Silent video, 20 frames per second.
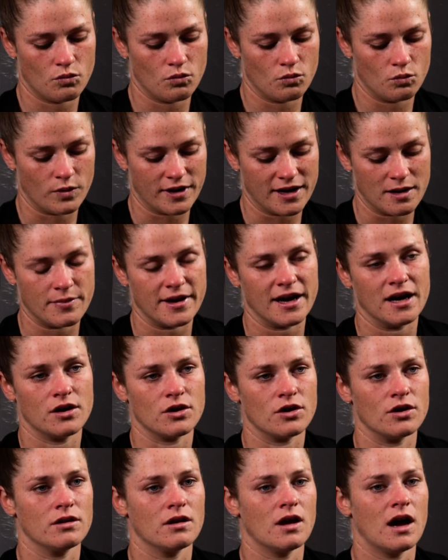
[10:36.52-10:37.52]
went about
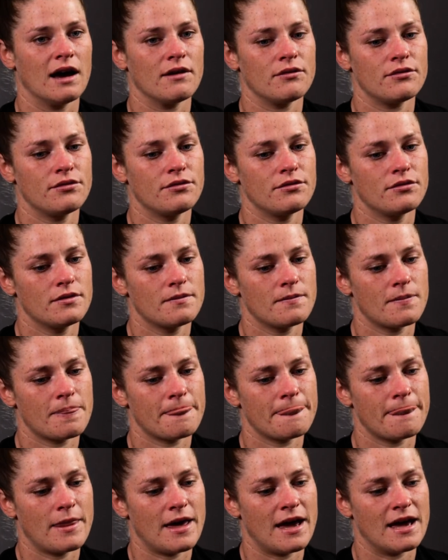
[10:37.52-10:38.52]
her life
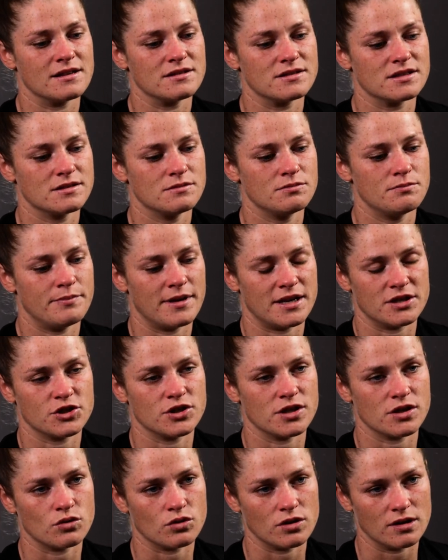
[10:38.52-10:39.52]
as best
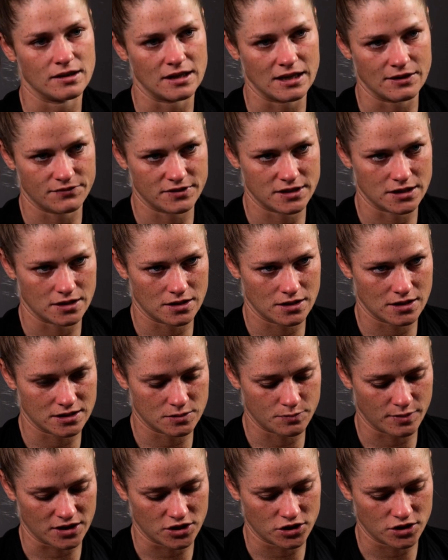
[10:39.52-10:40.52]
she could and lived it as
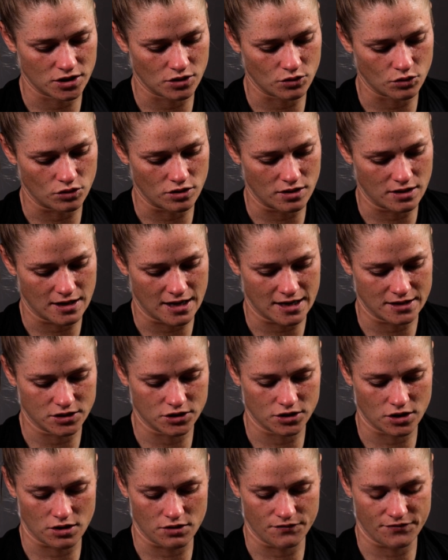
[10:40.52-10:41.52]
best she could. And
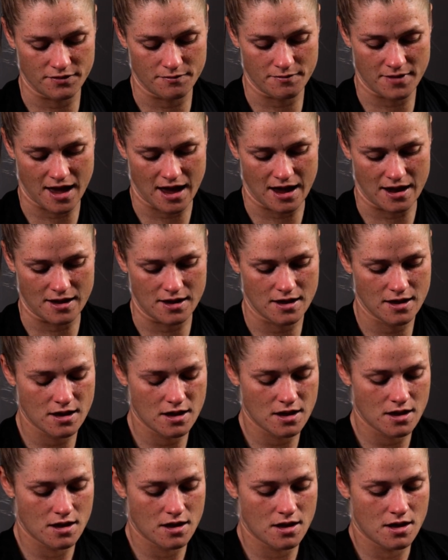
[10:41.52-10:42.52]
so for me,
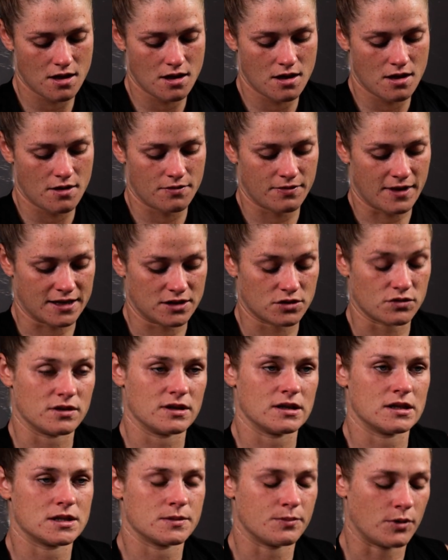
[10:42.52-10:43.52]
that's really
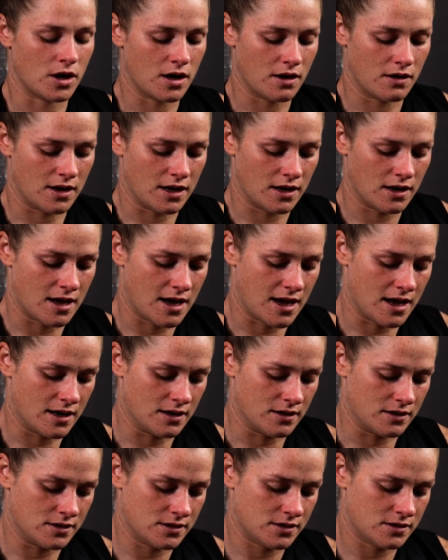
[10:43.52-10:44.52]
inspiring
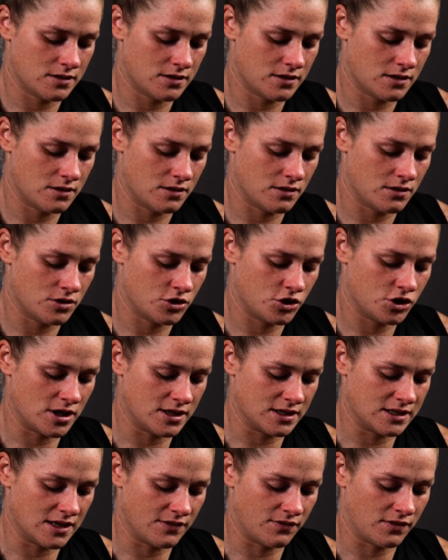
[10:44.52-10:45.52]
and
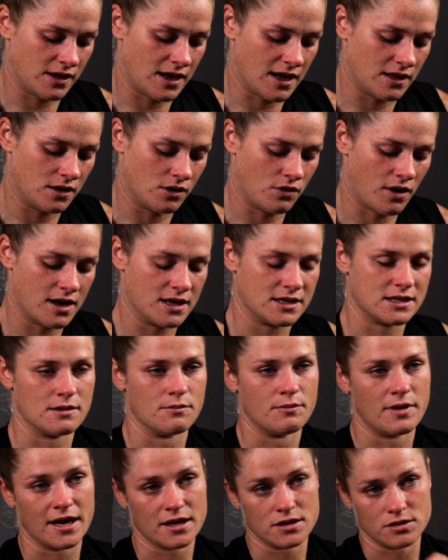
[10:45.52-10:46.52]
she's definitely had the greatest
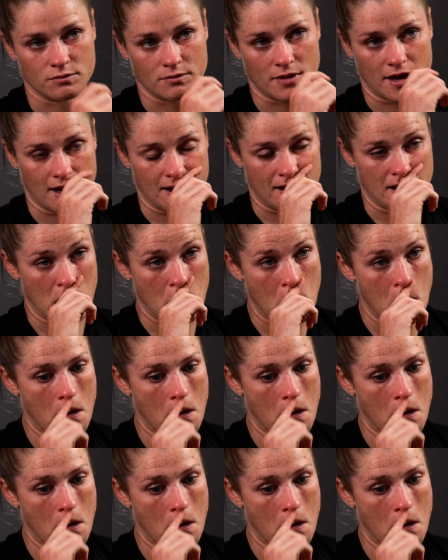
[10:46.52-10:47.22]
impact on me